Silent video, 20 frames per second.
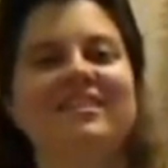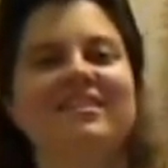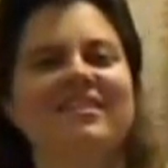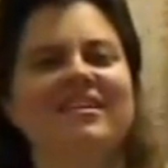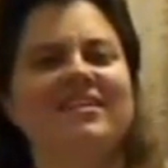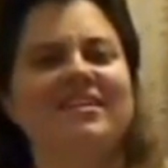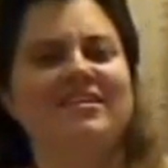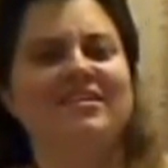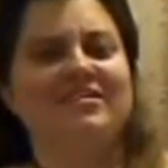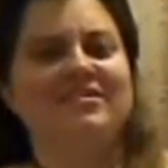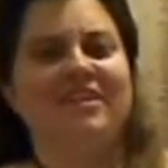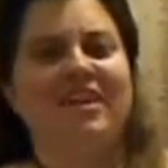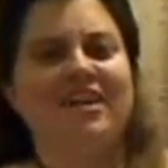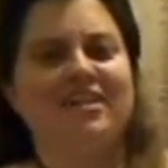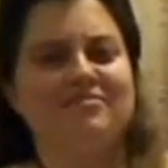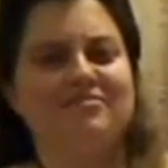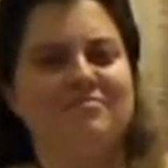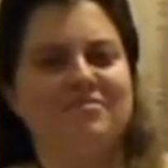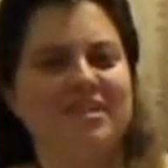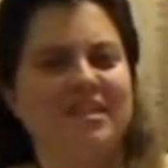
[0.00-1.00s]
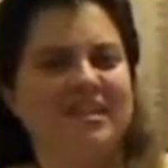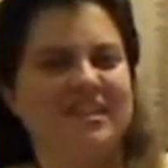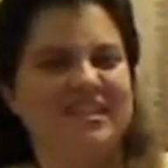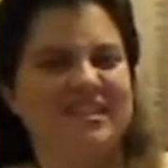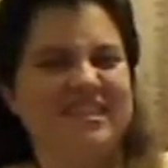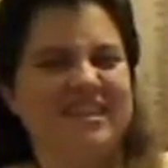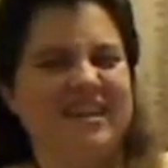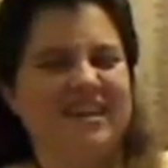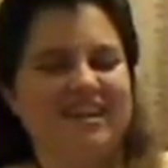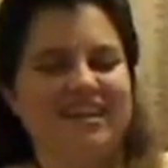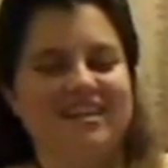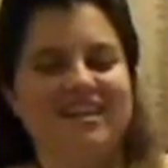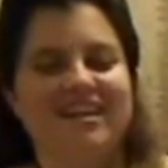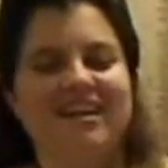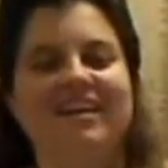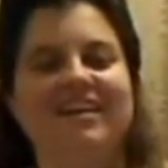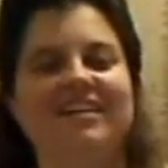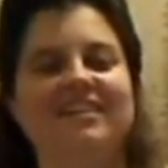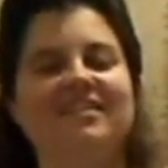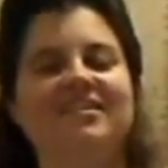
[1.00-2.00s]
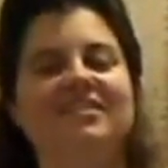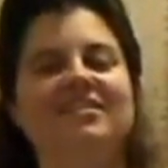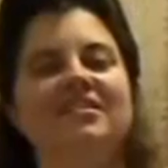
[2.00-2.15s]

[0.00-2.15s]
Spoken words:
they could have had a pretty exotic diet.